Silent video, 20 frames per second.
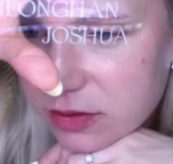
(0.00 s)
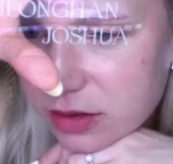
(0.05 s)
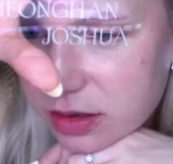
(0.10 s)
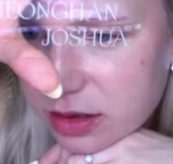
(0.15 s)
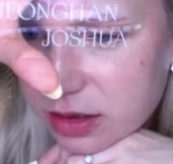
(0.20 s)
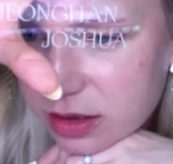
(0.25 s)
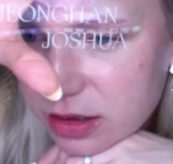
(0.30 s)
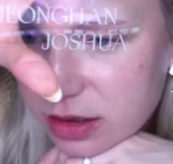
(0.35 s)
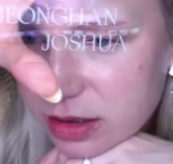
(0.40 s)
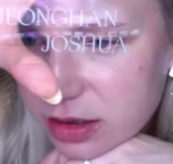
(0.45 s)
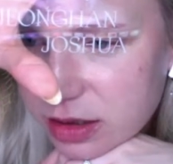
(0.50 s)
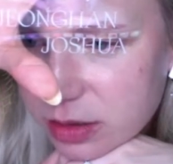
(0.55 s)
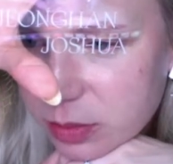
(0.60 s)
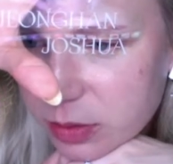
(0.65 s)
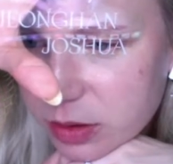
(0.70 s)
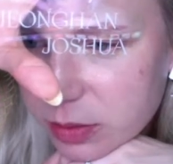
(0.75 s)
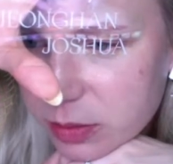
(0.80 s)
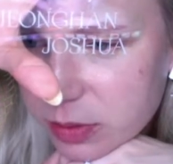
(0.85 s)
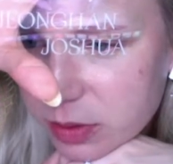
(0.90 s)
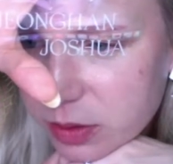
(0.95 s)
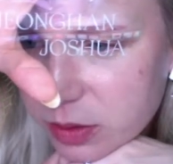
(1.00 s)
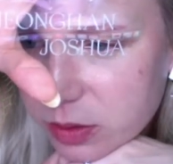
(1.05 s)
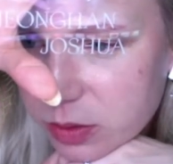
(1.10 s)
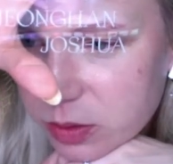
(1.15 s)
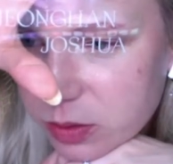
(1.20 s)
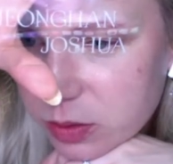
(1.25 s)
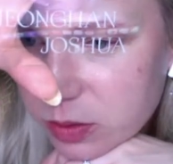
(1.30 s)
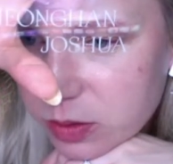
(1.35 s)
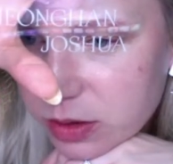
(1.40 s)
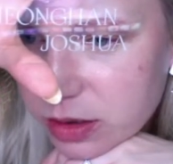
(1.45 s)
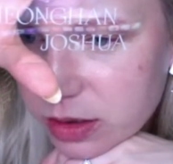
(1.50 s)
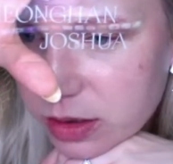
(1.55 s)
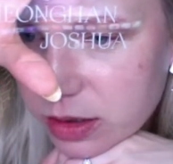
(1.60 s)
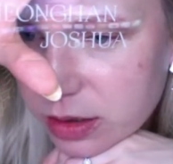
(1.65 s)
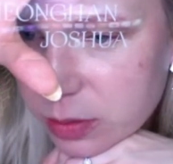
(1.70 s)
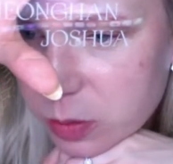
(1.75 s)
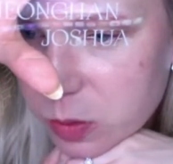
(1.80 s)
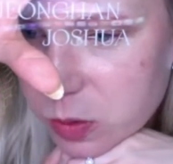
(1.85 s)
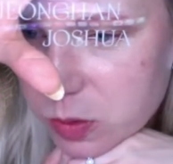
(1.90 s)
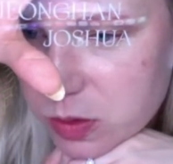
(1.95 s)
Even the other member go
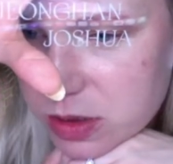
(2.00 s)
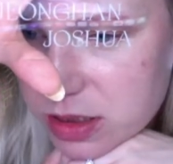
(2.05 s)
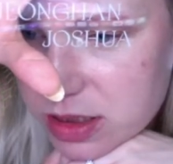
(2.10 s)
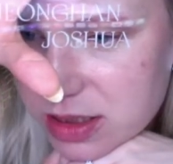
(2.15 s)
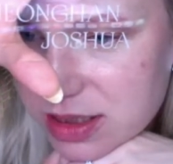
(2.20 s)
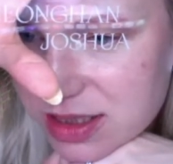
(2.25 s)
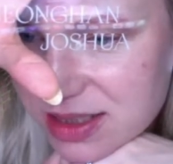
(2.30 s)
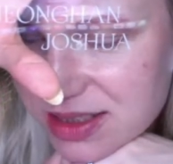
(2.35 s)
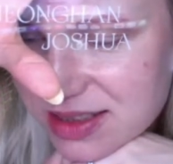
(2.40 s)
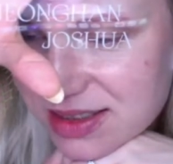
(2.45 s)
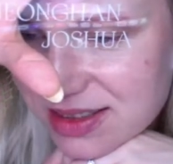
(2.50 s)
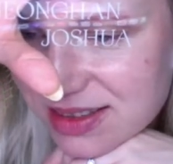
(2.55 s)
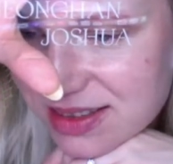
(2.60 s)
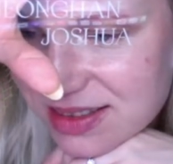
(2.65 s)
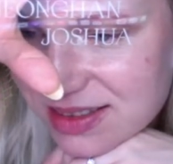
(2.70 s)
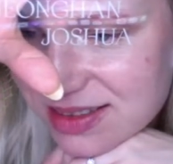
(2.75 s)
horan hai poses.